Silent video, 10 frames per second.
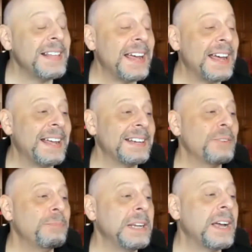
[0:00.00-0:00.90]
that,
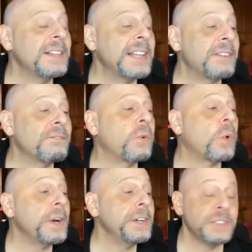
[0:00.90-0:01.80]

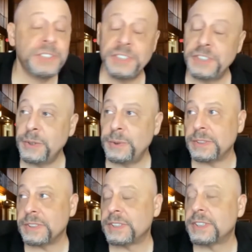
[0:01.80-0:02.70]
for your
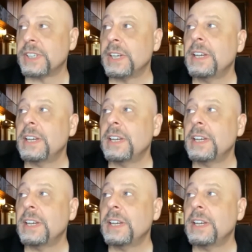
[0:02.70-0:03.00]
students,